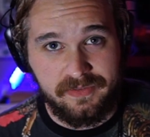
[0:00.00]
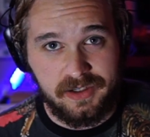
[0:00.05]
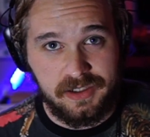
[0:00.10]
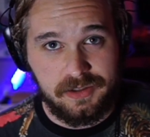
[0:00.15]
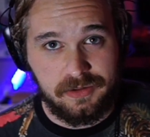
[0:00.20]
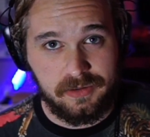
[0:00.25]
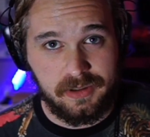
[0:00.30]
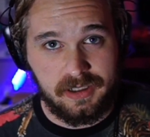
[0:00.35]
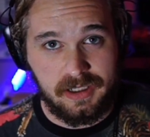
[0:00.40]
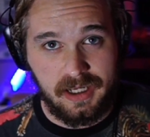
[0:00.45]

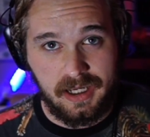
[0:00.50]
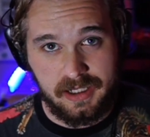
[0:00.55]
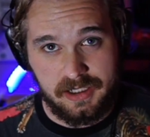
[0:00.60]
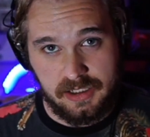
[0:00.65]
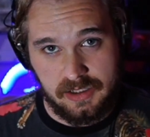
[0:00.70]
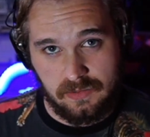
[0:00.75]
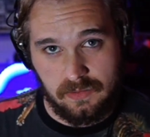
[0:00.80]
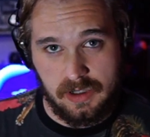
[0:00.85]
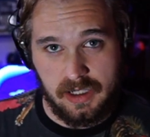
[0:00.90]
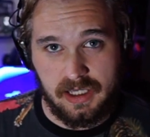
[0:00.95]
into it, I
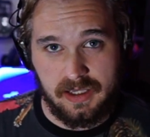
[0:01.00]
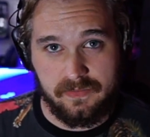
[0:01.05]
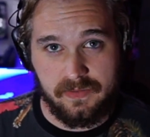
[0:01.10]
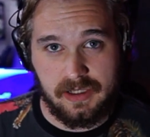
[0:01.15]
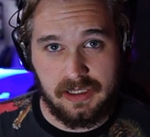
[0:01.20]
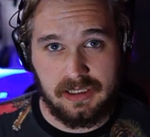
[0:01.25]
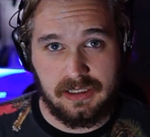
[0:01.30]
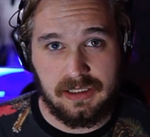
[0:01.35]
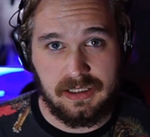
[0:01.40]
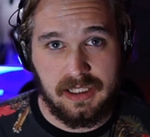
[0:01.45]
just want to give a
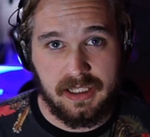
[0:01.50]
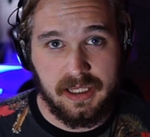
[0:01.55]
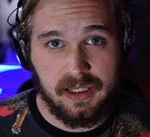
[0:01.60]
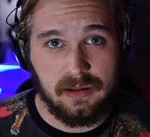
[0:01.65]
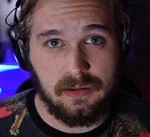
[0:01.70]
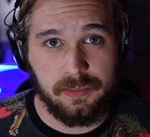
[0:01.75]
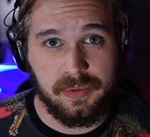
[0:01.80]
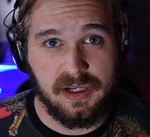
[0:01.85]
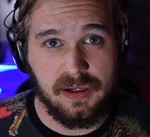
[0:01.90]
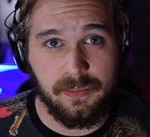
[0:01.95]

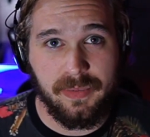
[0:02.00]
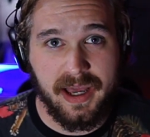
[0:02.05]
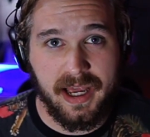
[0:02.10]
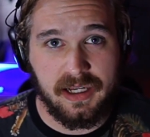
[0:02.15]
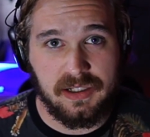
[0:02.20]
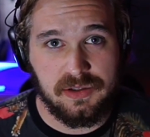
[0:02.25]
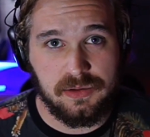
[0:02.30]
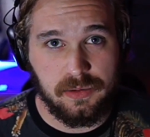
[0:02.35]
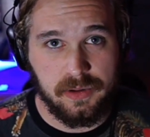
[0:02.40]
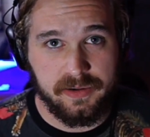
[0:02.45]
little bit of
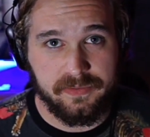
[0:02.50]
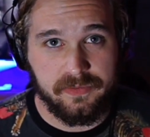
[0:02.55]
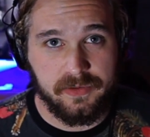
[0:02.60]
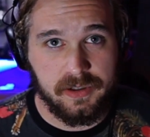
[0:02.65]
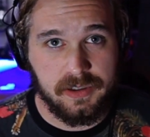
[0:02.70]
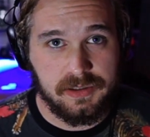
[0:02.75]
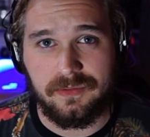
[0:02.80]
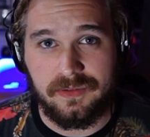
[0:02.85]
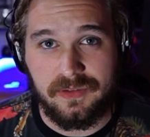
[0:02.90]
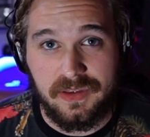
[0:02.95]
backstory
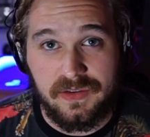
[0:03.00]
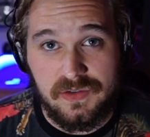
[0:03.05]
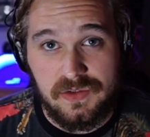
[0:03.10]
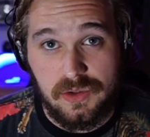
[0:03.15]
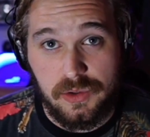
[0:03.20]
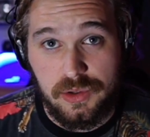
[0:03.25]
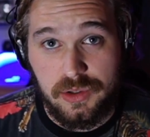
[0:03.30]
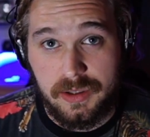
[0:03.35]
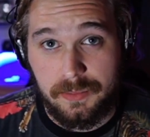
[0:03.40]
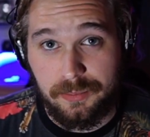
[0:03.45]
first. So
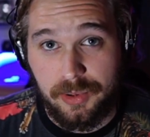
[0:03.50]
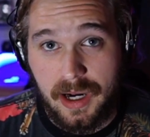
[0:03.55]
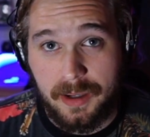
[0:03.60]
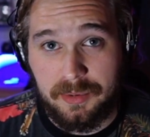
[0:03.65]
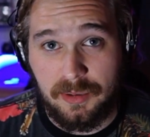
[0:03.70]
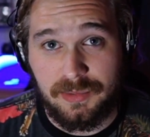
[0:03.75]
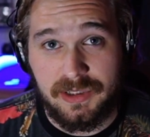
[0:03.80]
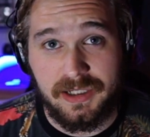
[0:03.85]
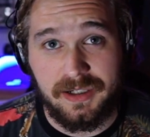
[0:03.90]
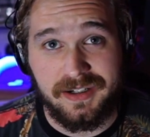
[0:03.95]
you can
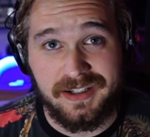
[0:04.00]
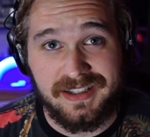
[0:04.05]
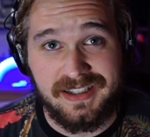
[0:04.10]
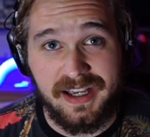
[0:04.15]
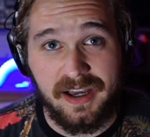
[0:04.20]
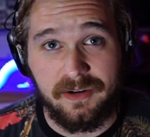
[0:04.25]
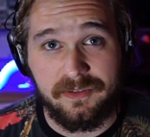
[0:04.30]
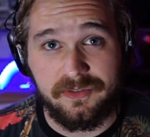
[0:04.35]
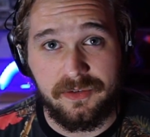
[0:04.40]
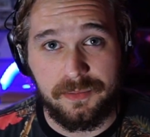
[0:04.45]
probably already
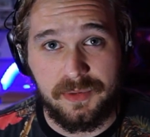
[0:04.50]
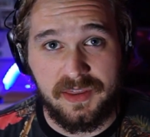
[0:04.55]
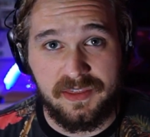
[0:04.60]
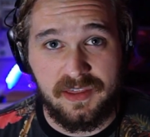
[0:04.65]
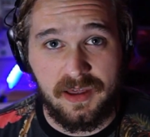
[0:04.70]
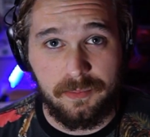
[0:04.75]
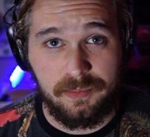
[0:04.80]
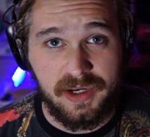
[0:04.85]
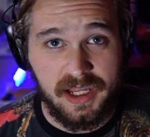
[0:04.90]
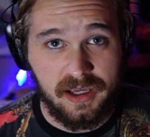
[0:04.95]
tell from the
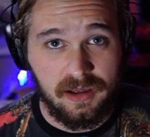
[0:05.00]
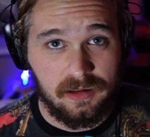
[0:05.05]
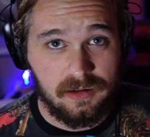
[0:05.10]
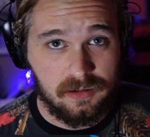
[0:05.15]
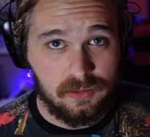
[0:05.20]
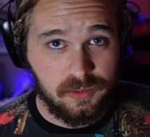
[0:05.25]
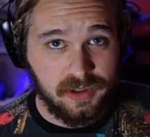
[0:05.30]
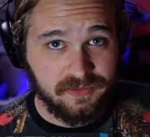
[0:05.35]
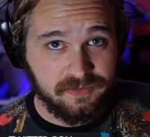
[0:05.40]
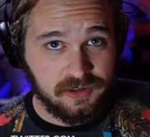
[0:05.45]
thumbnail or
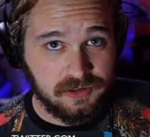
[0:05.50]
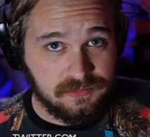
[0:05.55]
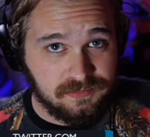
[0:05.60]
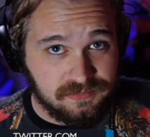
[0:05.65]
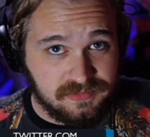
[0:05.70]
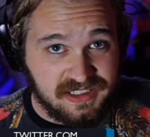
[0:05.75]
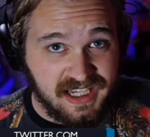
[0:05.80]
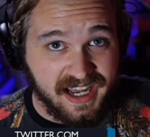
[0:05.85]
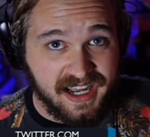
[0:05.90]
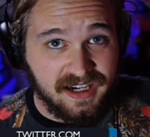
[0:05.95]
whatever
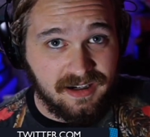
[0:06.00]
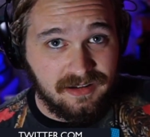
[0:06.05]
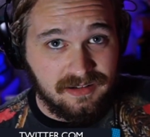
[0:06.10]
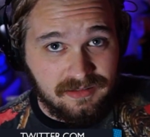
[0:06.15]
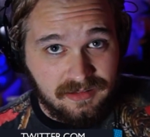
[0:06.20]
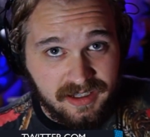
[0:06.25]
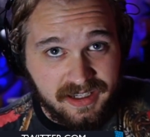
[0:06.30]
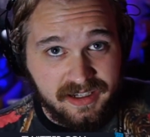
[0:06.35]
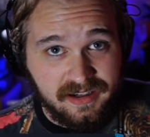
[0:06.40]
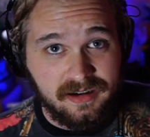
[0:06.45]

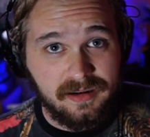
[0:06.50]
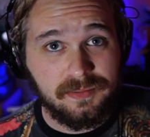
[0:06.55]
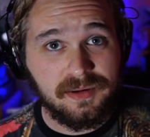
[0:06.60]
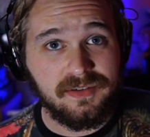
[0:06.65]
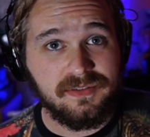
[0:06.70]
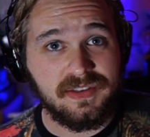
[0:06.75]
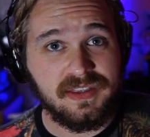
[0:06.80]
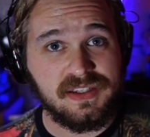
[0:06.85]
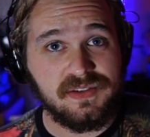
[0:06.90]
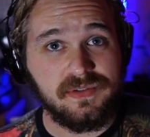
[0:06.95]
title I ended up
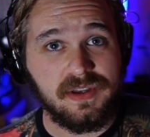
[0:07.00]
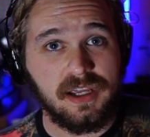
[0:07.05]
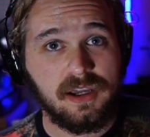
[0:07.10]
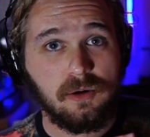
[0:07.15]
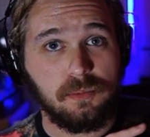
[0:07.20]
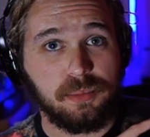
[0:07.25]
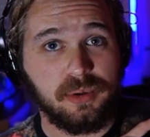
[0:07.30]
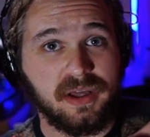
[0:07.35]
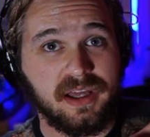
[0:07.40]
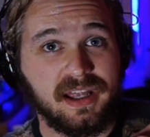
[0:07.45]
giving this video,
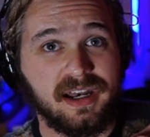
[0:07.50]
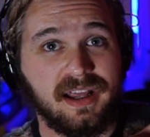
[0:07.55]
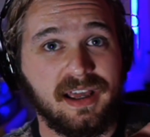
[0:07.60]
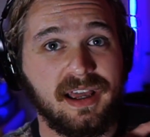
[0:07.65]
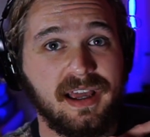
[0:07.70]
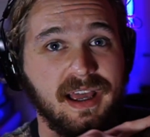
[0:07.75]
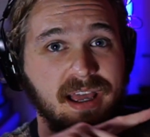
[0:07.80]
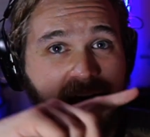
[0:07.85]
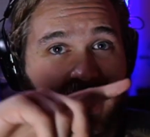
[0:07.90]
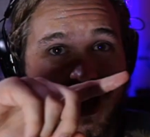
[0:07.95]
but
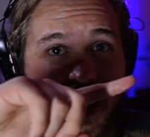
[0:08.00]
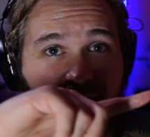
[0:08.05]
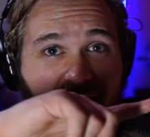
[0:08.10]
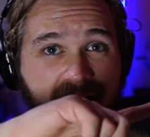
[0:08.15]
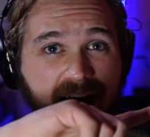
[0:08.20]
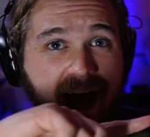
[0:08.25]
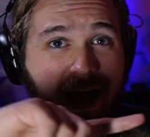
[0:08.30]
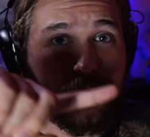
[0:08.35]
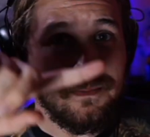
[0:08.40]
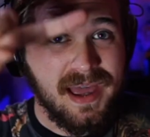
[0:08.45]

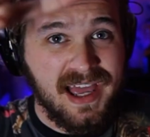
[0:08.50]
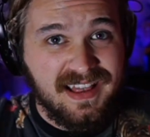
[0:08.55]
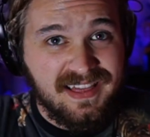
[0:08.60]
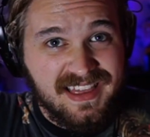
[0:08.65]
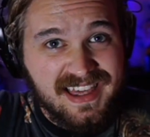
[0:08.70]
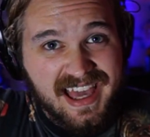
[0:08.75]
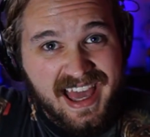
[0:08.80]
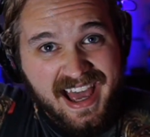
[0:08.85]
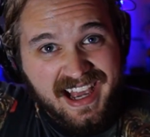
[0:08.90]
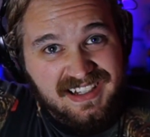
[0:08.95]
I made
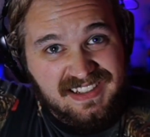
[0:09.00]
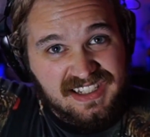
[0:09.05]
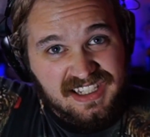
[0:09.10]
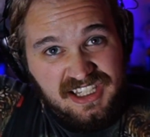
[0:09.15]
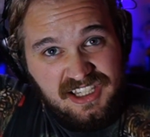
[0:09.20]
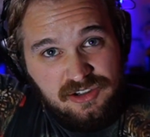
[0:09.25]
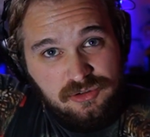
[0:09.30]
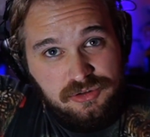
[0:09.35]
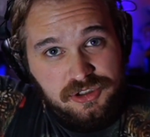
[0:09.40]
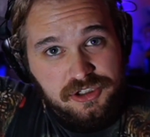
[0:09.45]
the
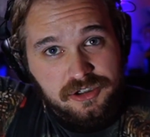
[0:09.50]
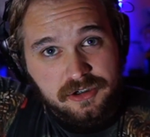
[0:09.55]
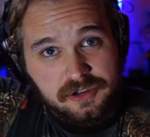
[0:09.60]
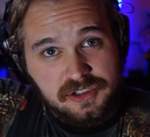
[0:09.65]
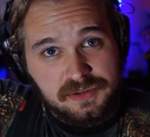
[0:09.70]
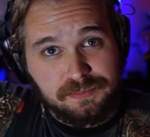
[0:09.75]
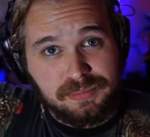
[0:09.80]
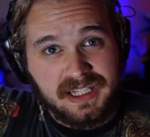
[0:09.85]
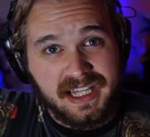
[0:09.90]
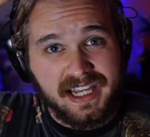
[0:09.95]
Executioner's
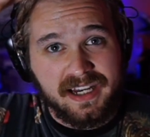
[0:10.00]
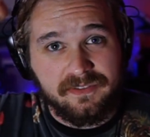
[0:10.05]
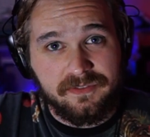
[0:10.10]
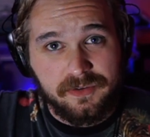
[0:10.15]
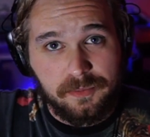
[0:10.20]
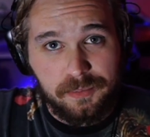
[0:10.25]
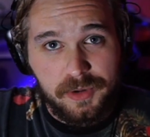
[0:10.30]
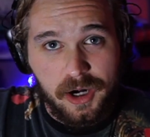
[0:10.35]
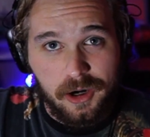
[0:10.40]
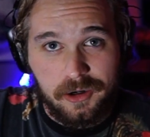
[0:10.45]
Blade
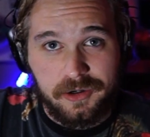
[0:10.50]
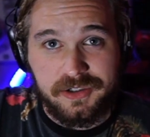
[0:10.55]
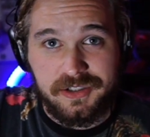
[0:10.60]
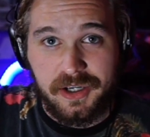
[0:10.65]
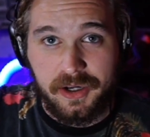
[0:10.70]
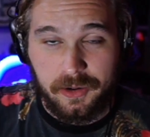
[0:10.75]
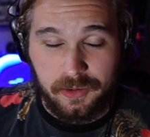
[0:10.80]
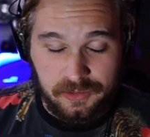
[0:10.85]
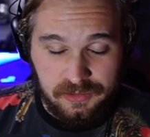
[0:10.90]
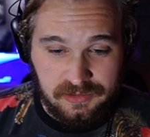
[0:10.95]
from
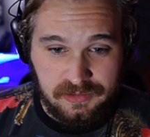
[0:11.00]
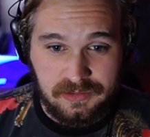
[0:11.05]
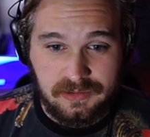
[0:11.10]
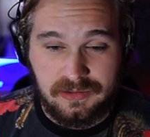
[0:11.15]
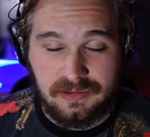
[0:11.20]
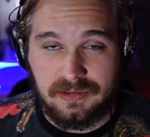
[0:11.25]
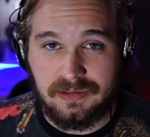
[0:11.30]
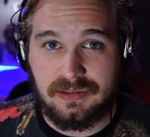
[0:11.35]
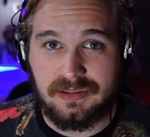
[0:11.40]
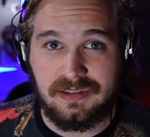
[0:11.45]
Naruto.
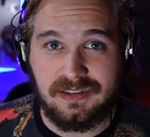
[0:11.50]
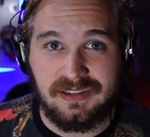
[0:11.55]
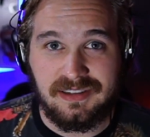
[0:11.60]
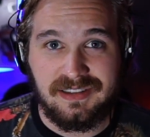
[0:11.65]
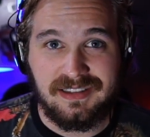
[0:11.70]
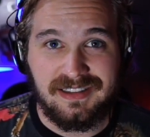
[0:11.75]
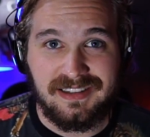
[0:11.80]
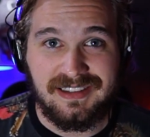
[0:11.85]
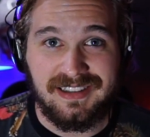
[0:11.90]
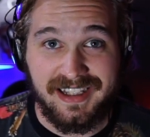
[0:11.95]

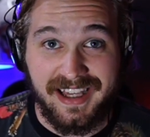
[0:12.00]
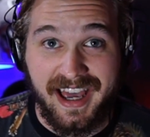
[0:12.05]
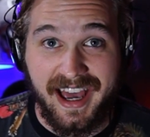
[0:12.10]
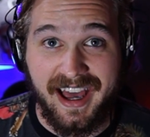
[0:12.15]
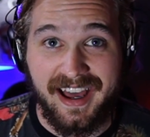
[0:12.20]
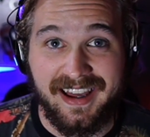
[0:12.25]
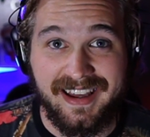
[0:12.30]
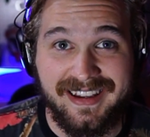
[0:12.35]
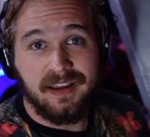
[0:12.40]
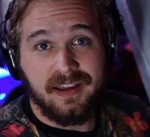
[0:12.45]
Yeah.
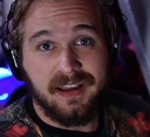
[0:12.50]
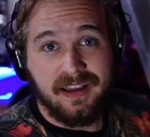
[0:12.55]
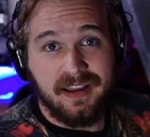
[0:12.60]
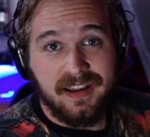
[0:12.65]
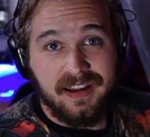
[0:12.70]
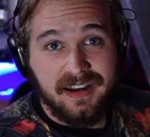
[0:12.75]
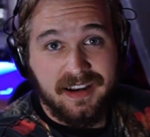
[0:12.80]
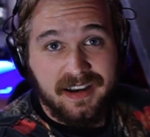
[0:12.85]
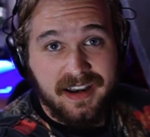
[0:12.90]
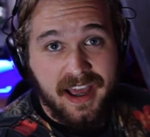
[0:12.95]

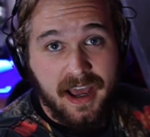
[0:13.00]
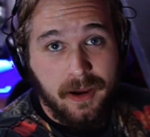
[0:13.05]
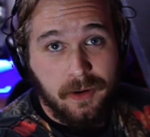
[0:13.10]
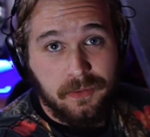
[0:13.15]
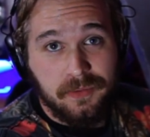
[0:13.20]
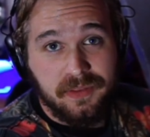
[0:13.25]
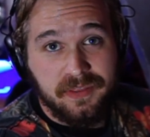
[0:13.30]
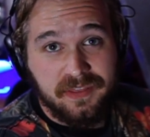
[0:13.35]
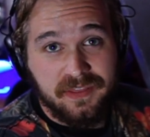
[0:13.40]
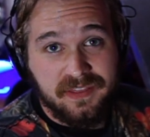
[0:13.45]
Now,
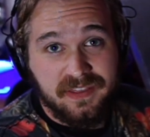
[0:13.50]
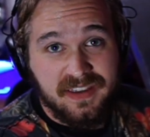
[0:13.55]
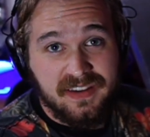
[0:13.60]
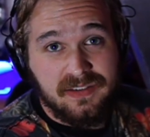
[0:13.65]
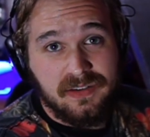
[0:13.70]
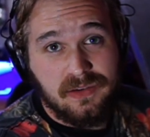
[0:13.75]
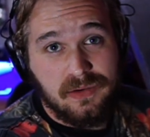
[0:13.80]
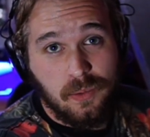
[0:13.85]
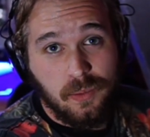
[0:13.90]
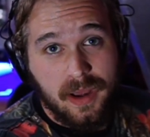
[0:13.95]
this
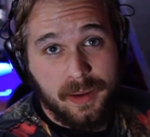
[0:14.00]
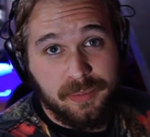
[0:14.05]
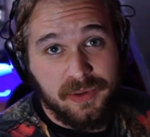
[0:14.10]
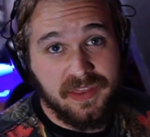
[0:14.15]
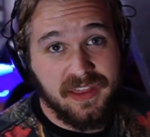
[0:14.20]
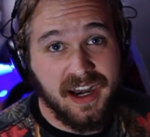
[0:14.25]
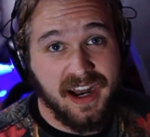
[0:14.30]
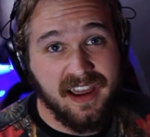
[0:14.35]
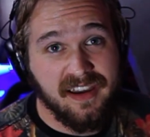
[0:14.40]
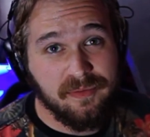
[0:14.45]
is a weapon
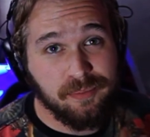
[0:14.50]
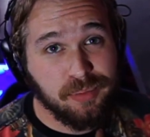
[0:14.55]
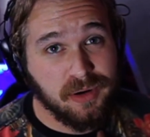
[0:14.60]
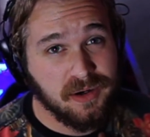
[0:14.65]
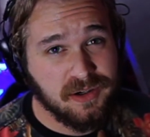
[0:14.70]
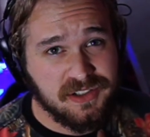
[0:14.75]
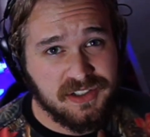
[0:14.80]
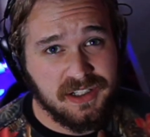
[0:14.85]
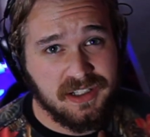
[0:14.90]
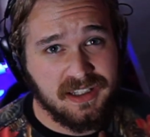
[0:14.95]
that I have
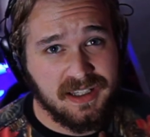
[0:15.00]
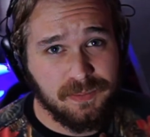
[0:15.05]
personally